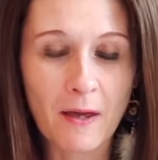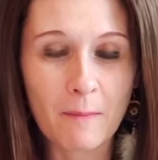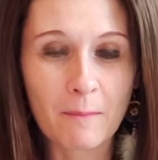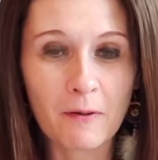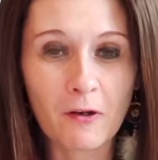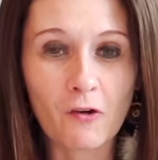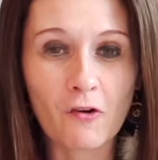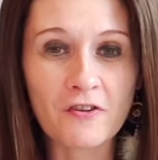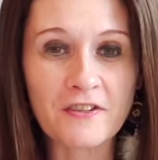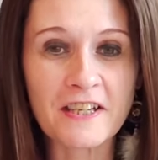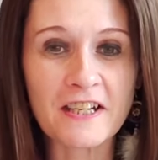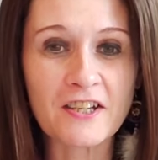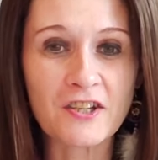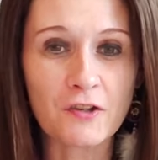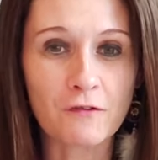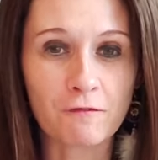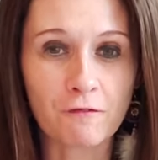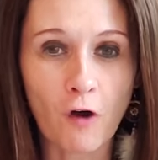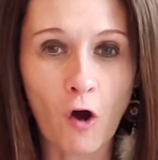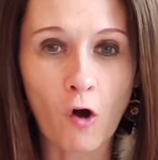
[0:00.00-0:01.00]
because it's
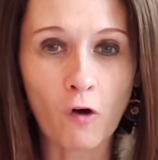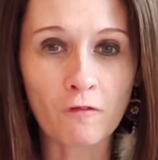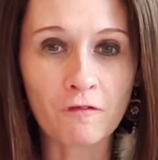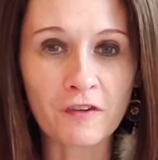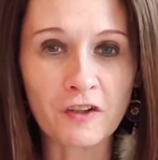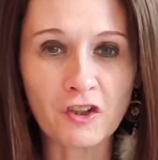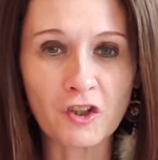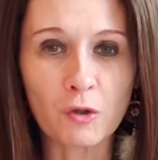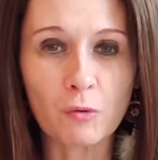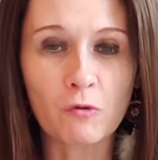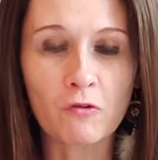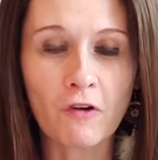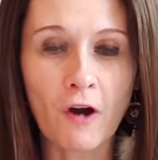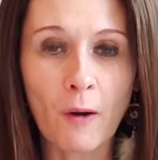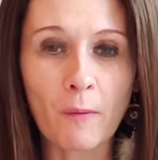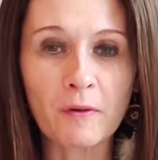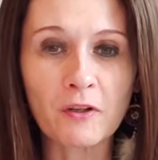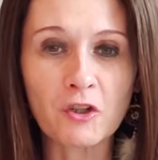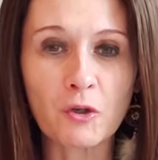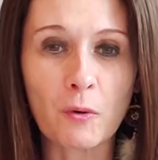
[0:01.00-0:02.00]
evolving you,
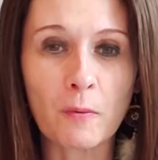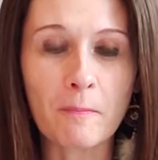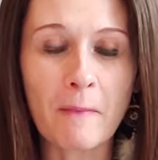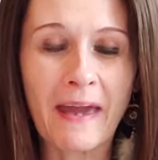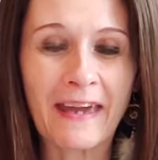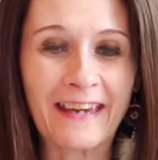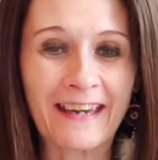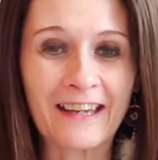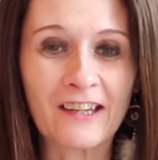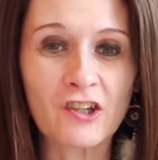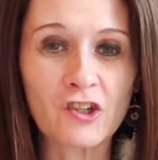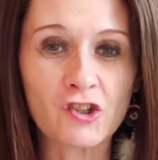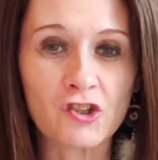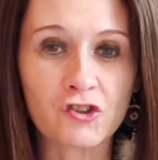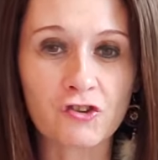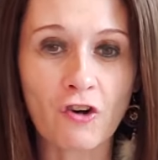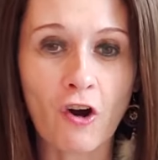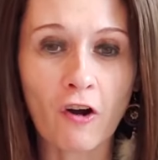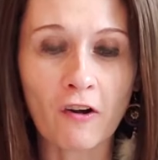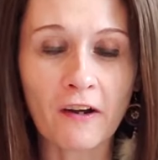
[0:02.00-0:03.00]
growing you, and making you
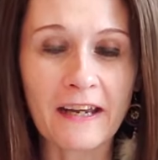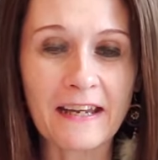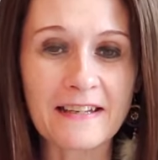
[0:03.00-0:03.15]
strong.